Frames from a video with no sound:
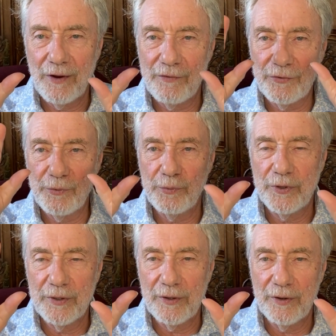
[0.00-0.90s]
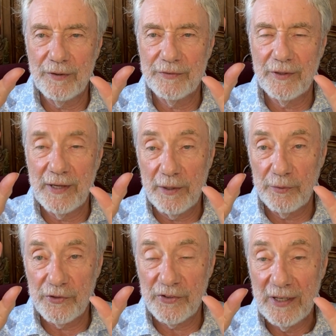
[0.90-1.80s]
of a
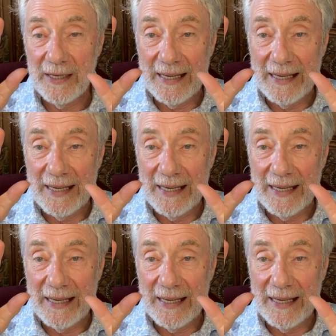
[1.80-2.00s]
language